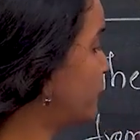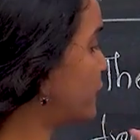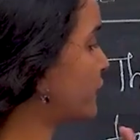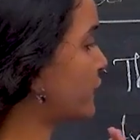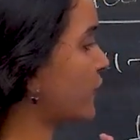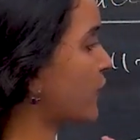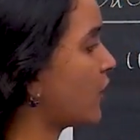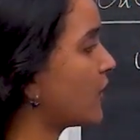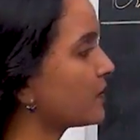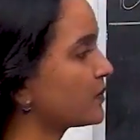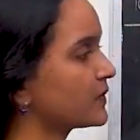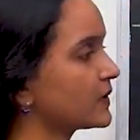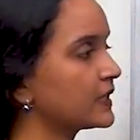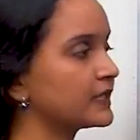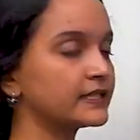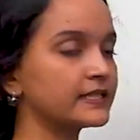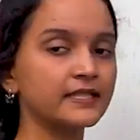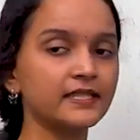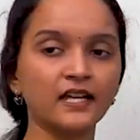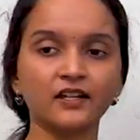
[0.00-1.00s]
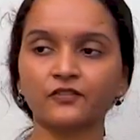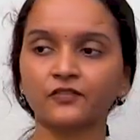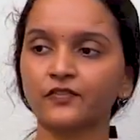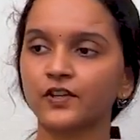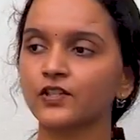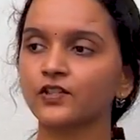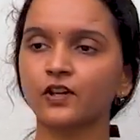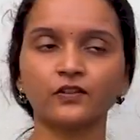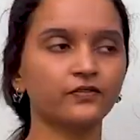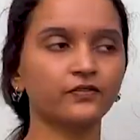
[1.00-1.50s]
from the
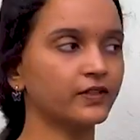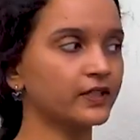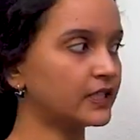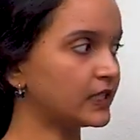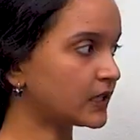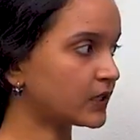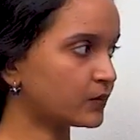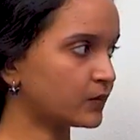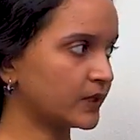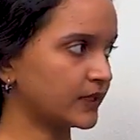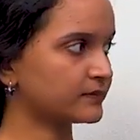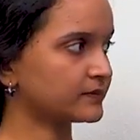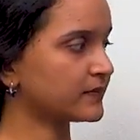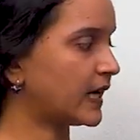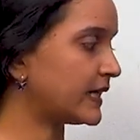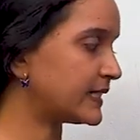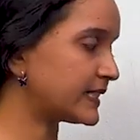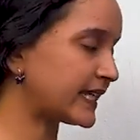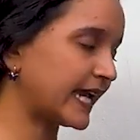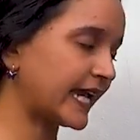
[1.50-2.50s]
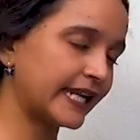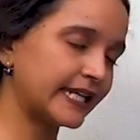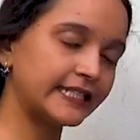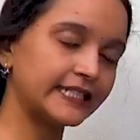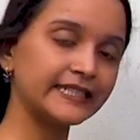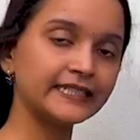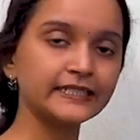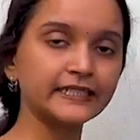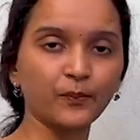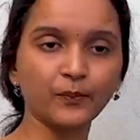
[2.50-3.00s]
surface of a liquid at any
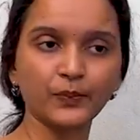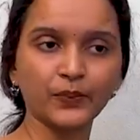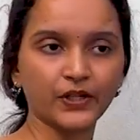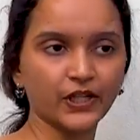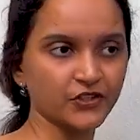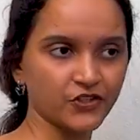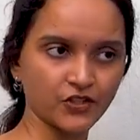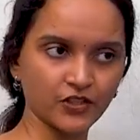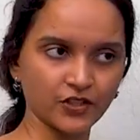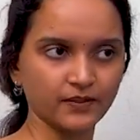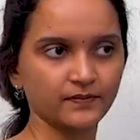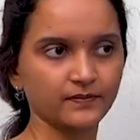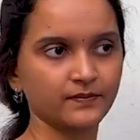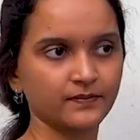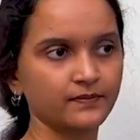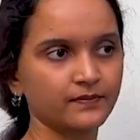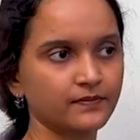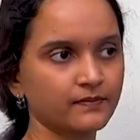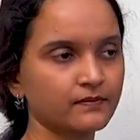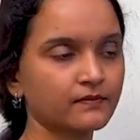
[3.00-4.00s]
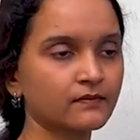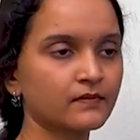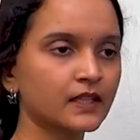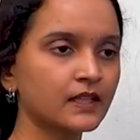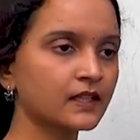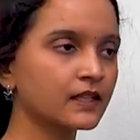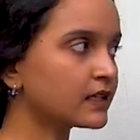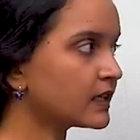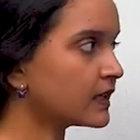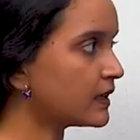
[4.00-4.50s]
temperature,
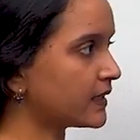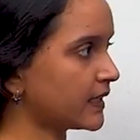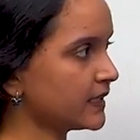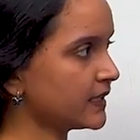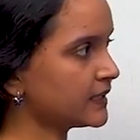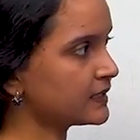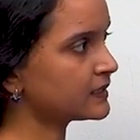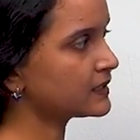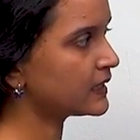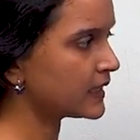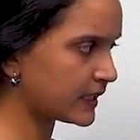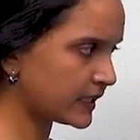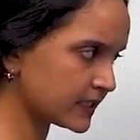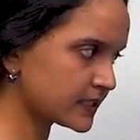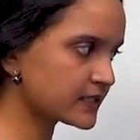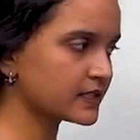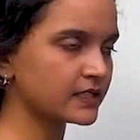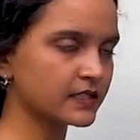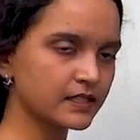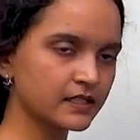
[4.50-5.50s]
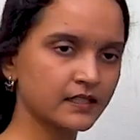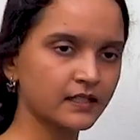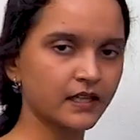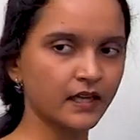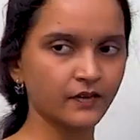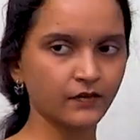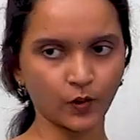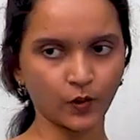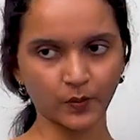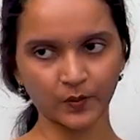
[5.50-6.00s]
right, is
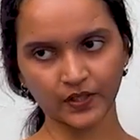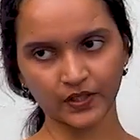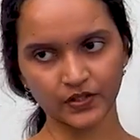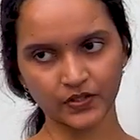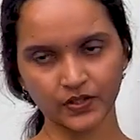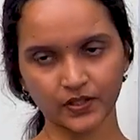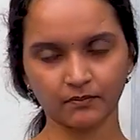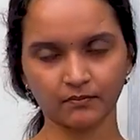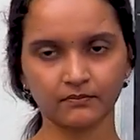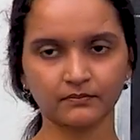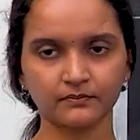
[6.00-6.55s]
evaporation.